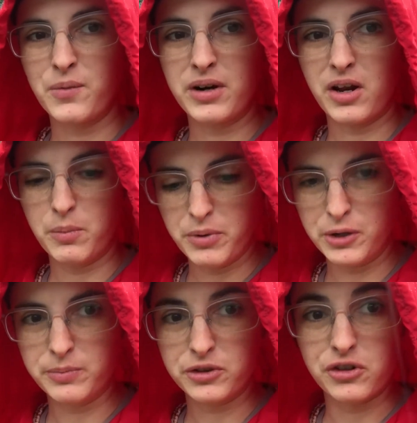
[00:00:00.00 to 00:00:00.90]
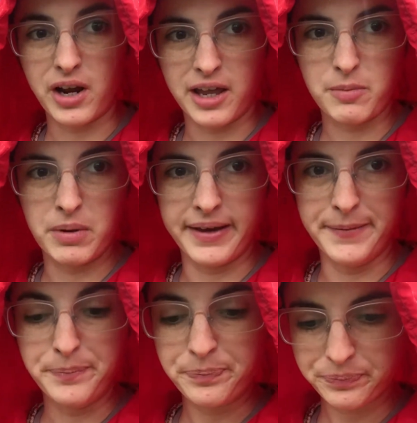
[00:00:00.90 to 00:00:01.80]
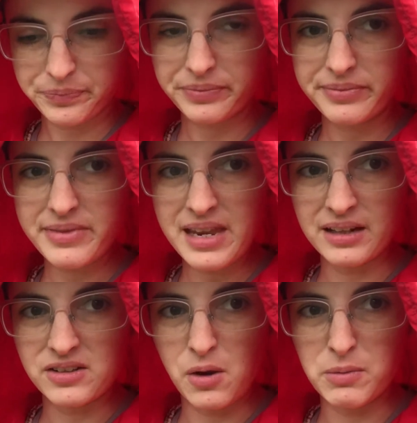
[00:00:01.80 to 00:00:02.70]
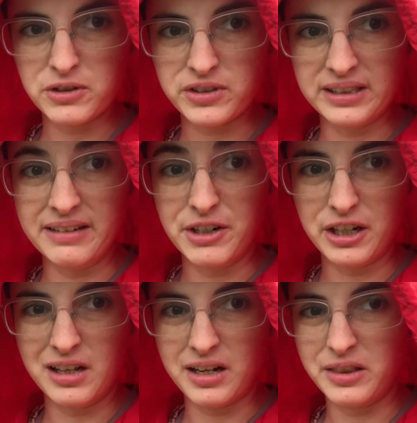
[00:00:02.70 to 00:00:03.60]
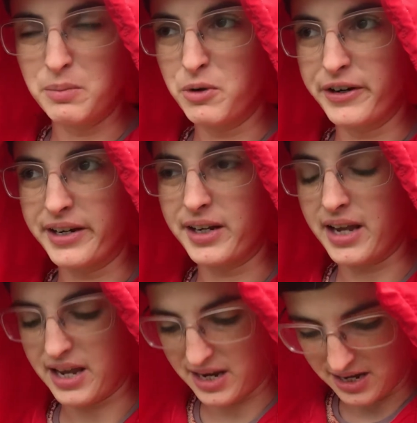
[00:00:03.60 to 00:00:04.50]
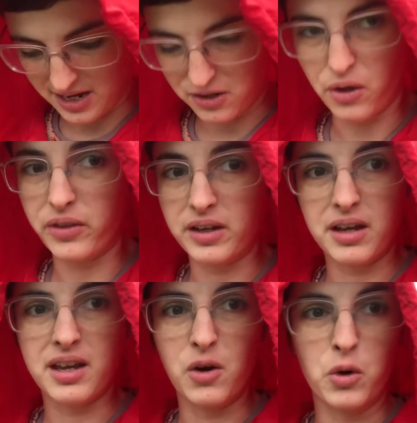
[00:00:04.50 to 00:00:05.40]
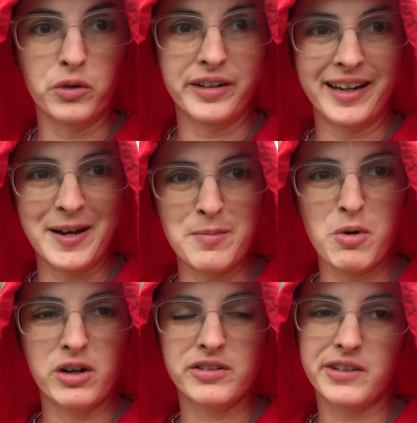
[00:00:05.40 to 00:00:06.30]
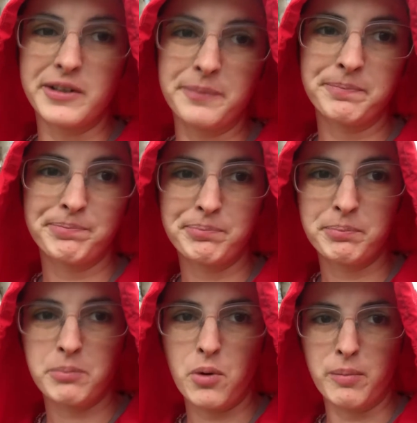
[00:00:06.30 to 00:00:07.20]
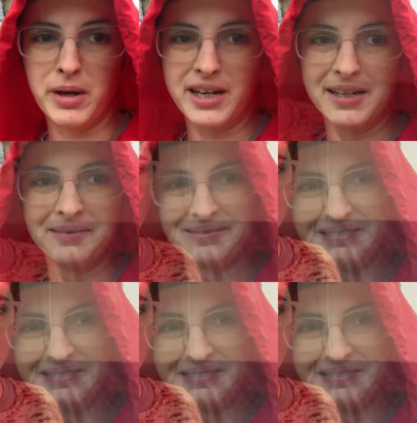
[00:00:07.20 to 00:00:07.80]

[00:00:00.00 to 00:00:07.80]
Went on a poop strike, but it's almost 11 o'clock in the morning and I don't think he can hold it anymore, so poor buddy.